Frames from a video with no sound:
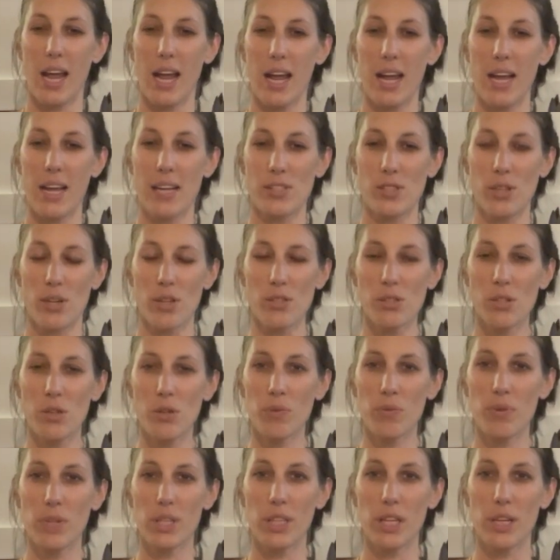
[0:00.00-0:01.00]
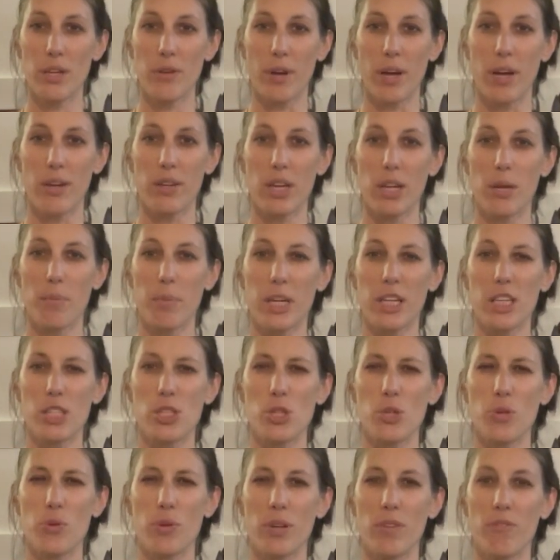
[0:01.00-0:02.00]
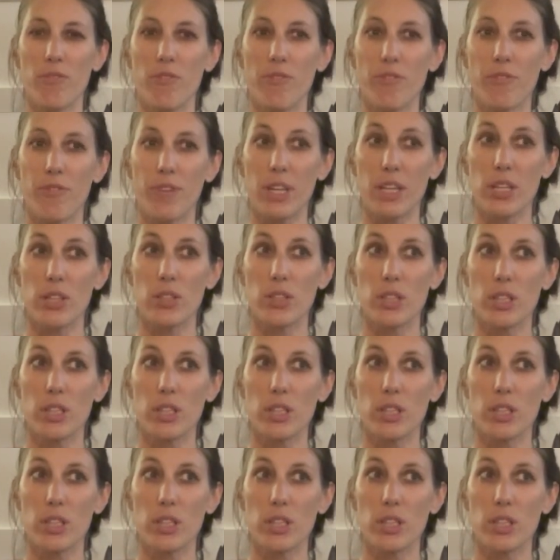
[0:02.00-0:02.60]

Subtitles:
it's also really grounding because you can feel